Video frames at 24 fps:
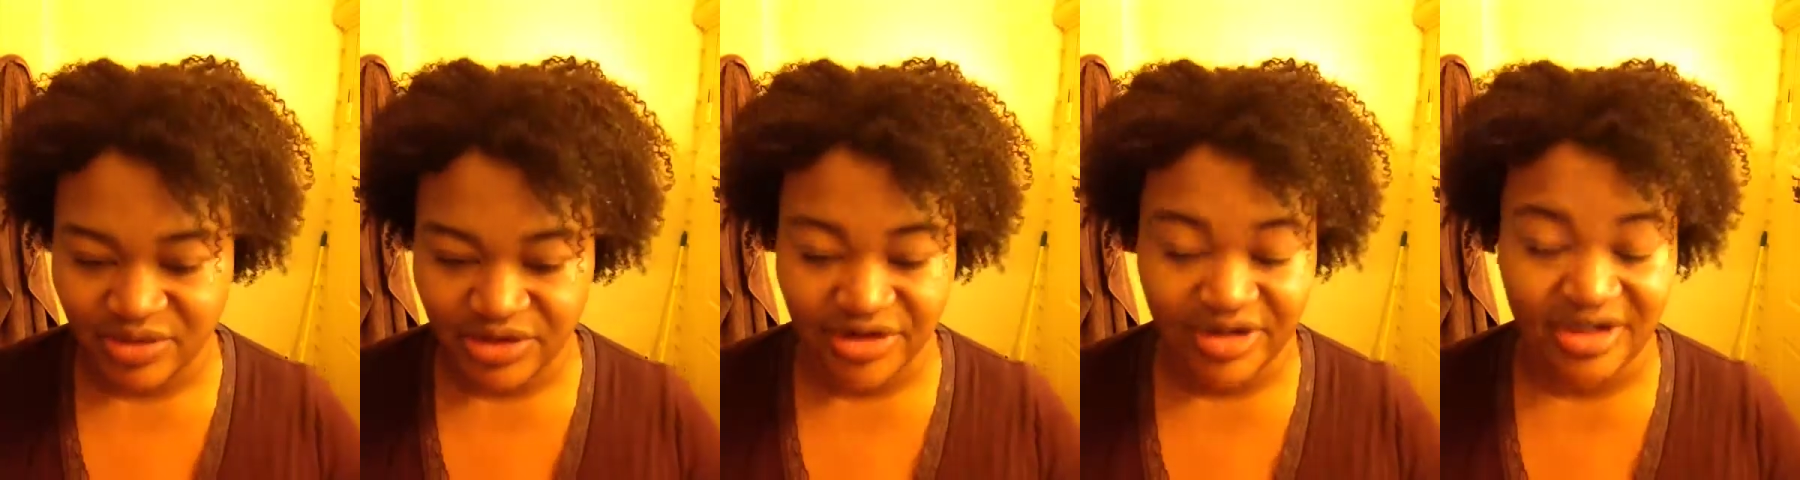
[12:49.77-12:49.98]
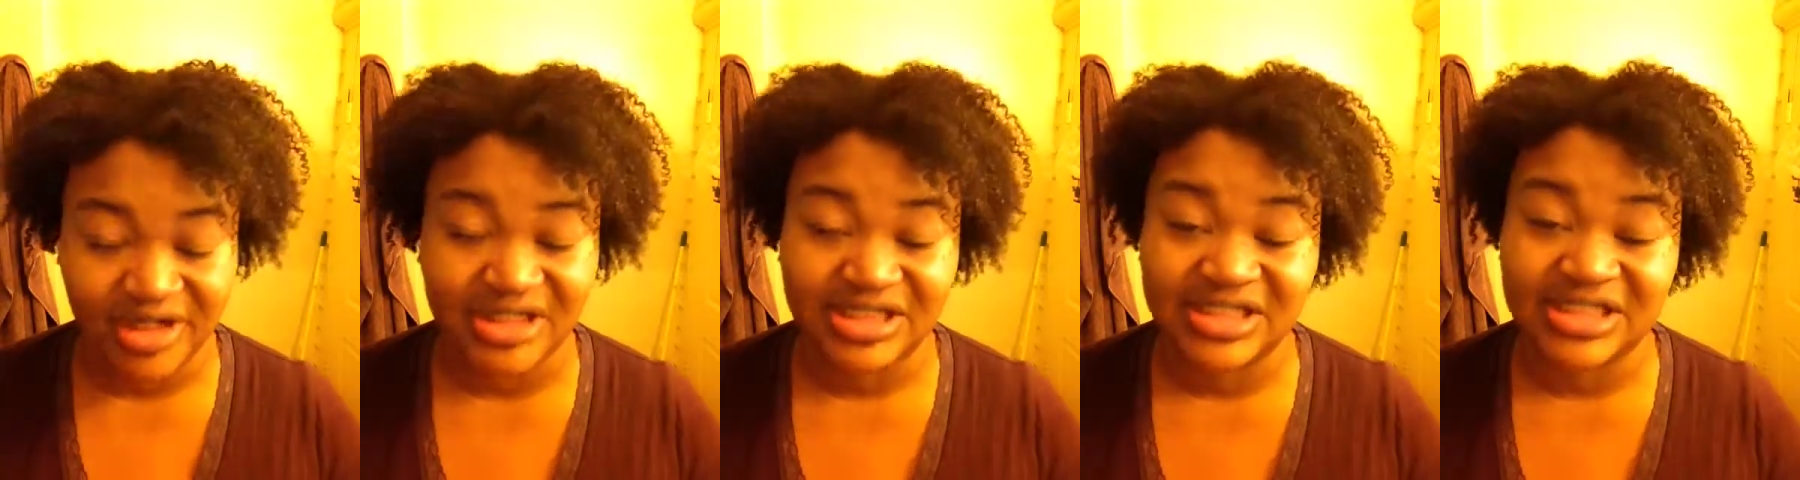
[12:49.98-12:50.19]

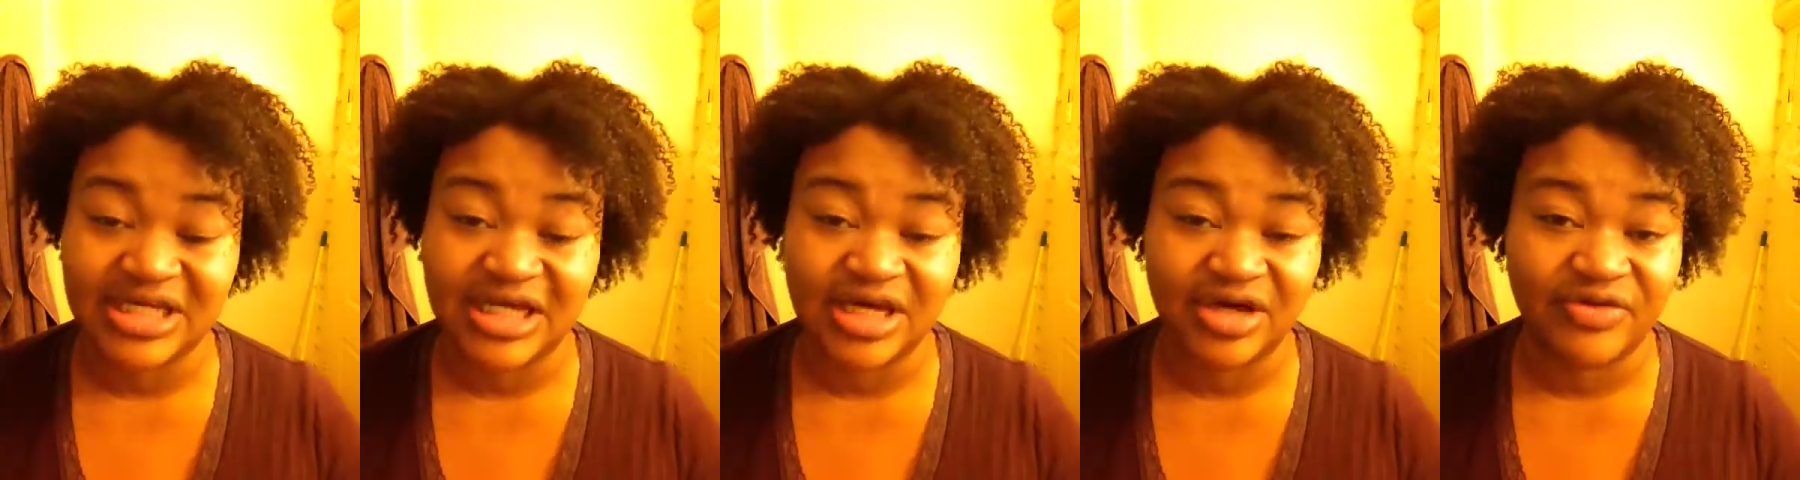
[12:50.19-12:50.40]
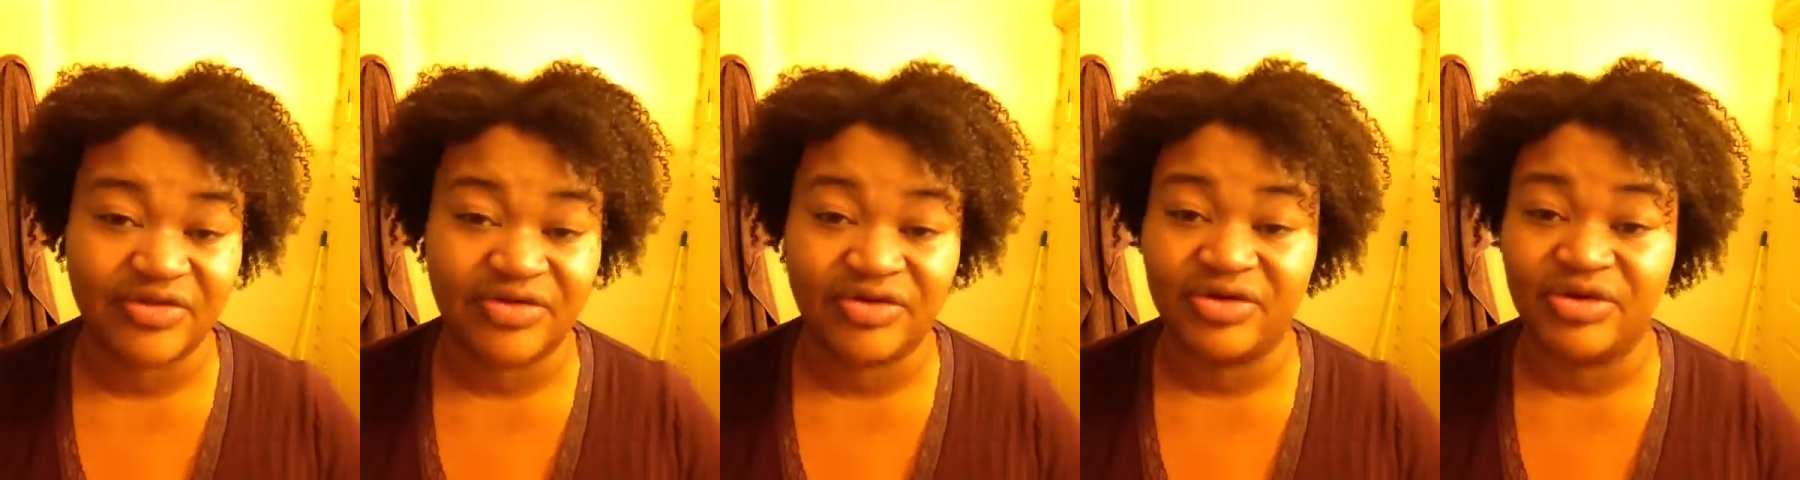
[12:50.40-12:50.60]
We're in the
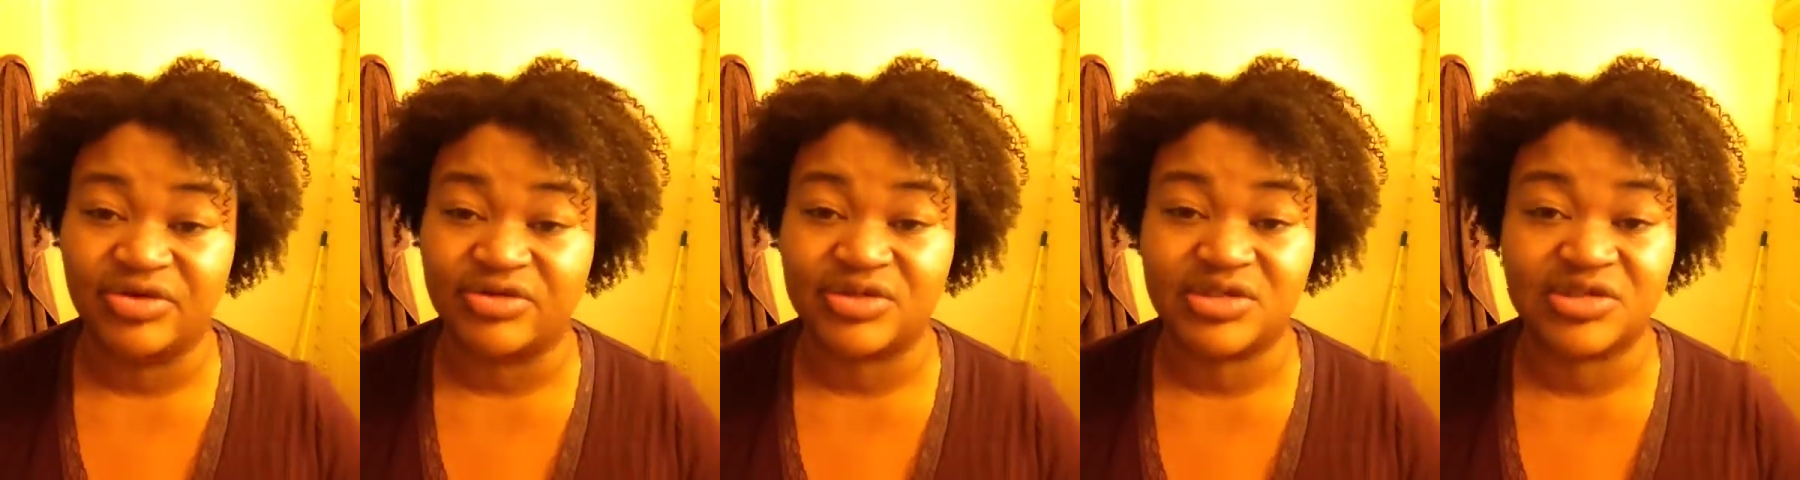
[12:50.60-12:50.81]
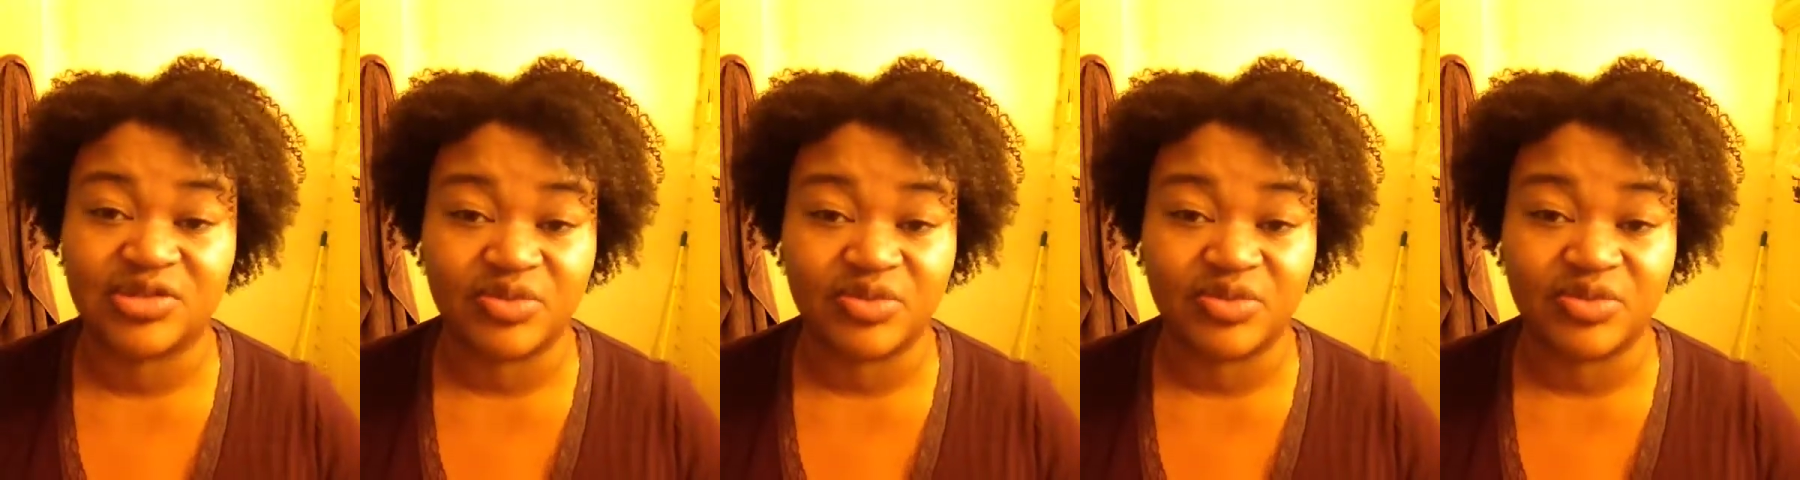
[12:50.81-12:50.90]
South. You're going to